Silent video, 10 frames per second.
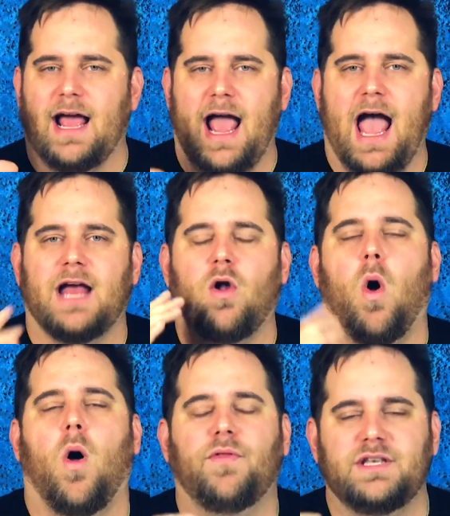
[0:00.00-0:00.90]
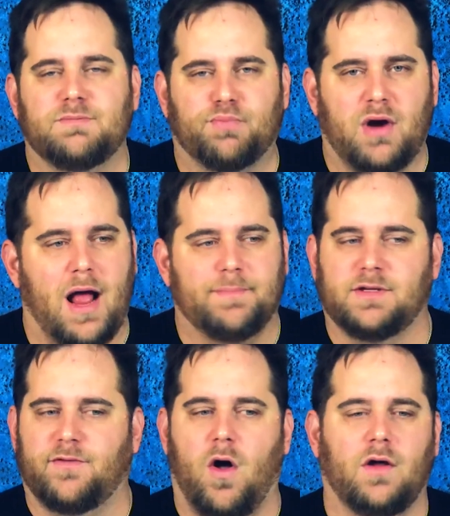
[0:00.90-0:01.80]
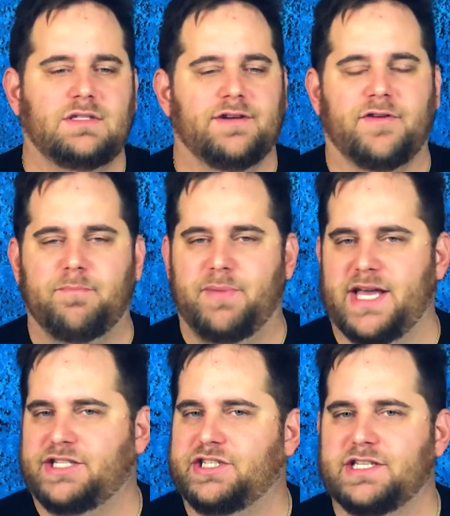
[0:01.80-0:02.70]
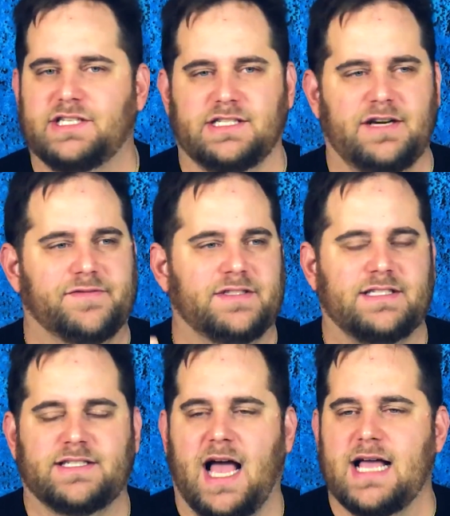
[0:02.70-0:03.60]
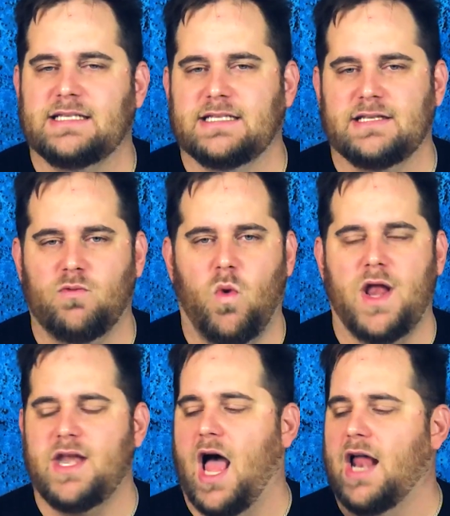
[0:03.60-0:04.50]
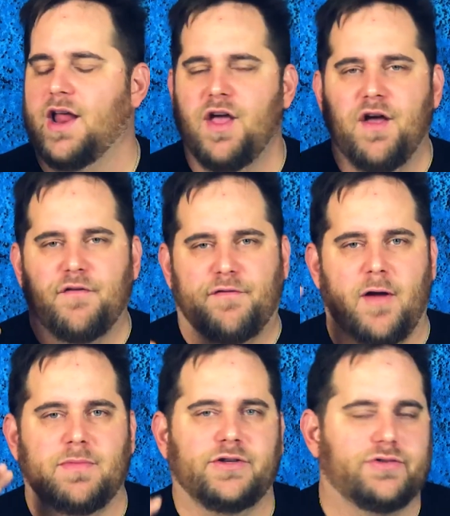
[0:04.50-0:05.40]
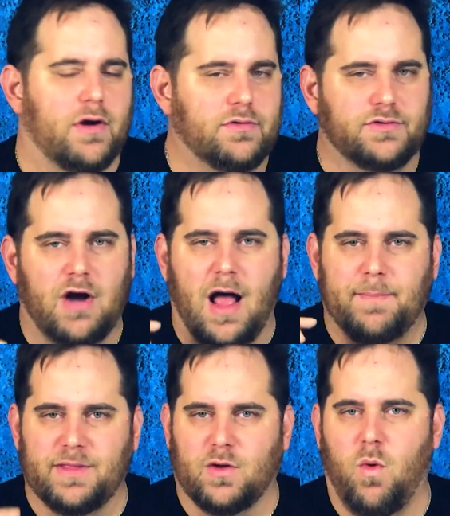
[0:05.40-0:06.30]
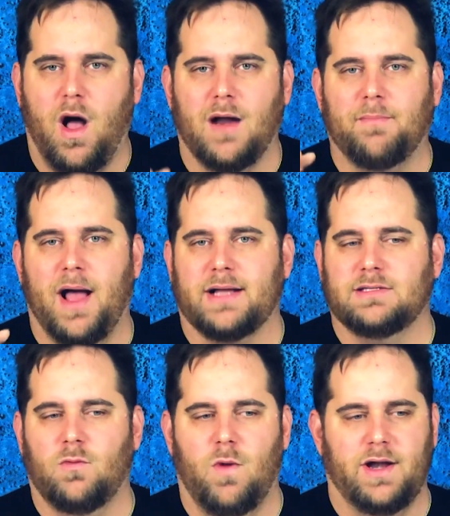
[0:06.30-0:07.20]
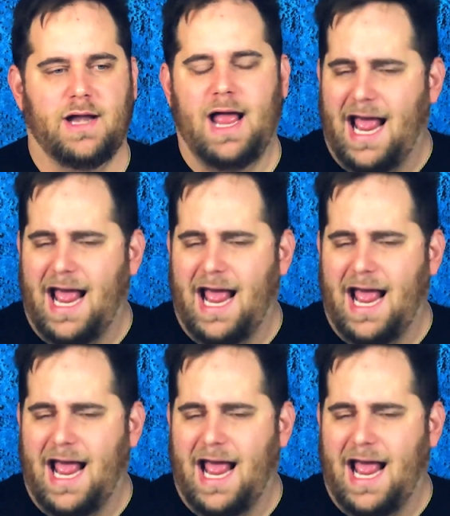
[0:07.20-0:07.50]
I had all these props of all different pitches and different sizes and whatnot from the drone drop and the quad box and whatnot.